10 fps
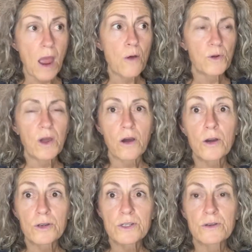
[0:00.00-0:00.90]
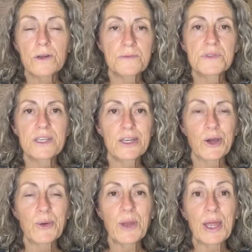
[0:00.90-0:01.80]
heart,
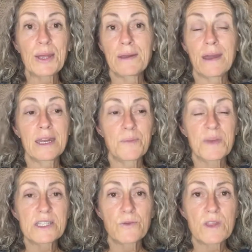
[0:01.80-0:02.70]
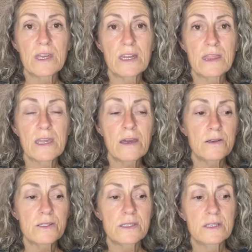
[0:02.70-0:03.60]
and I didn't mix it with anything
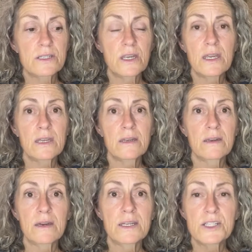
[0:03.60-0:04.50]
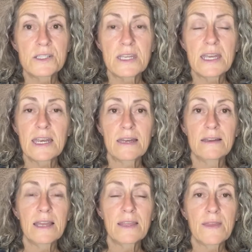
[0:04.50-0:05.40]
else, and I just eat it
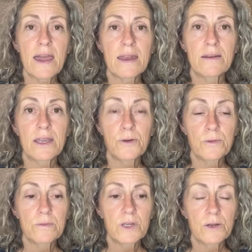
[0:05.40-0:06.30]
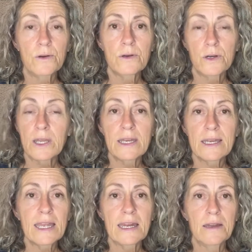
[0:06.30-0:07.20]
like that. I cook it
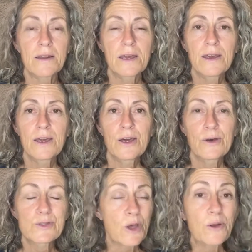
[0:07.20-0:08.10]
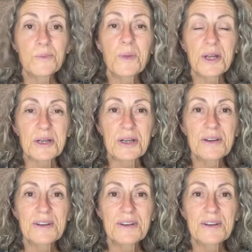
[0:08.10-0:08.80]
and eat it, salt and butter.